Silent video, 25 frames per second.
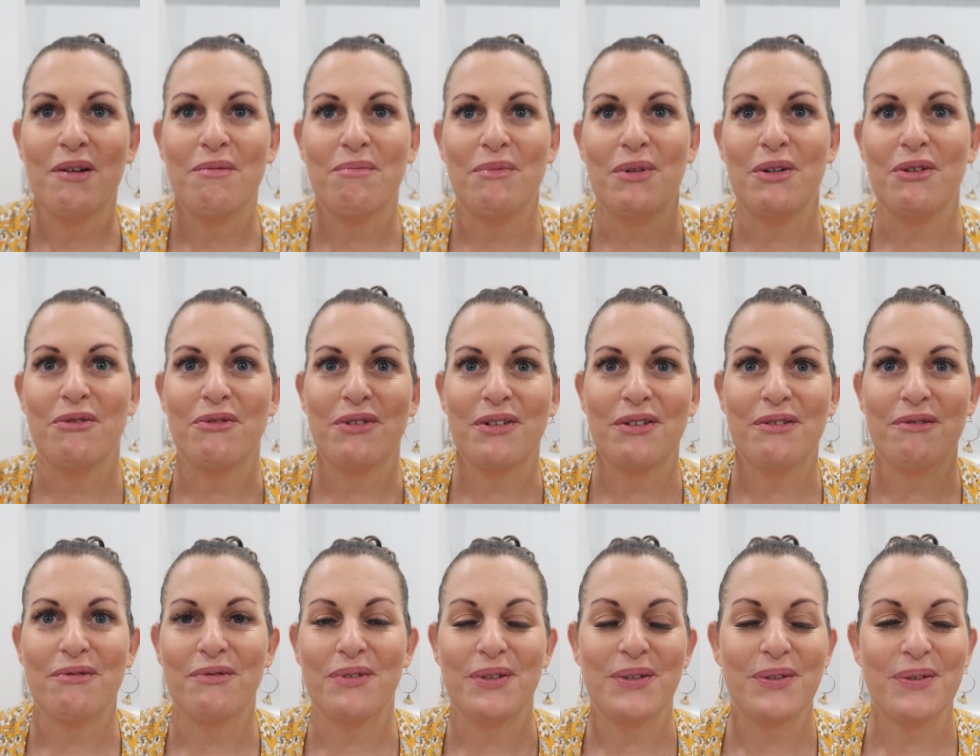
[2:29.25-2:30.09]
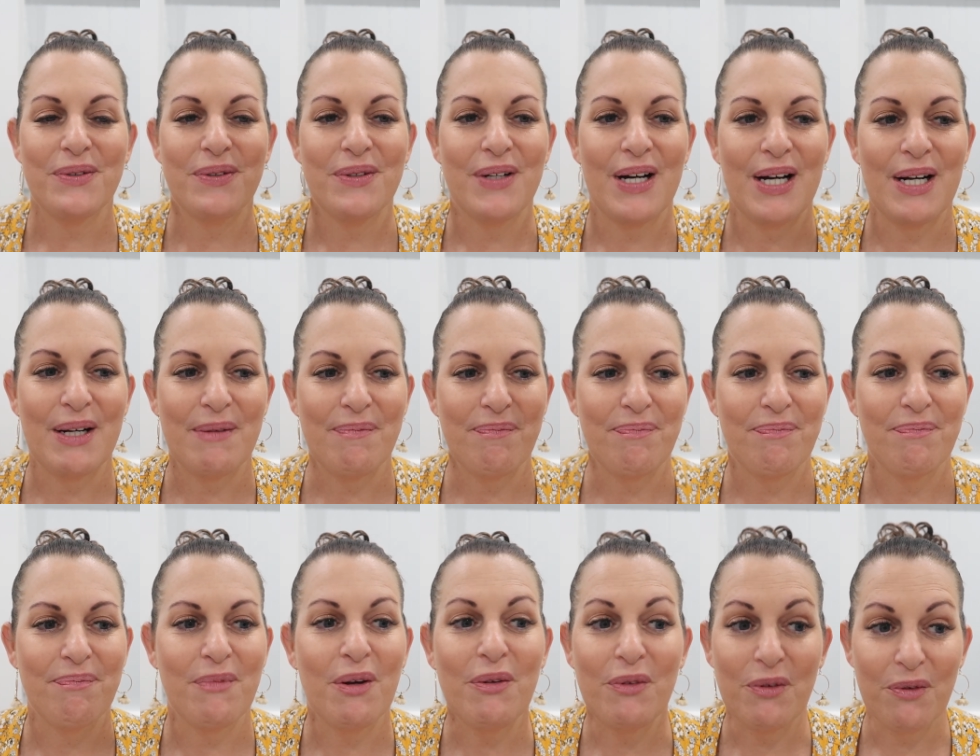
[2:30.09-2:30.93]
move it for
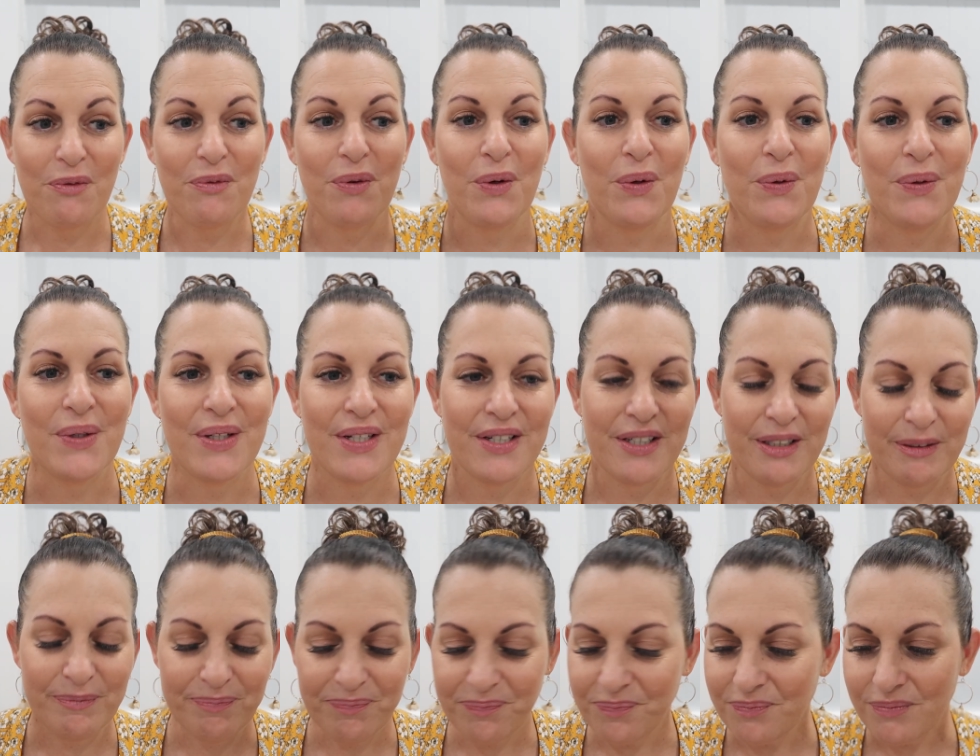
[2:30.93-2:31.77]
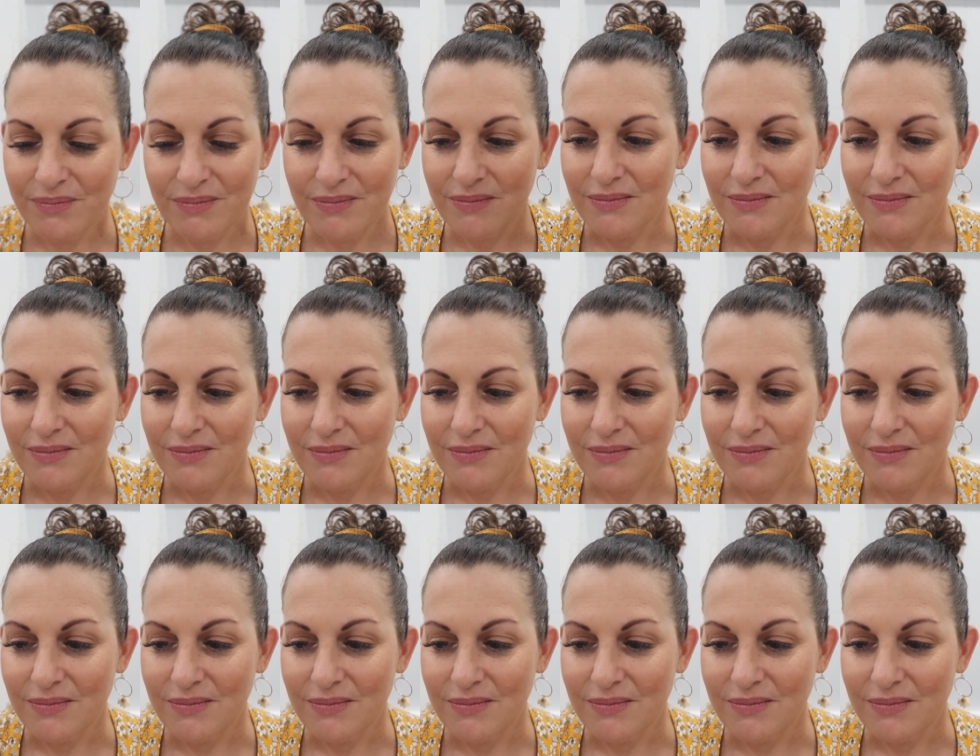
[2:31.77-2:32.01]
um, move it forward and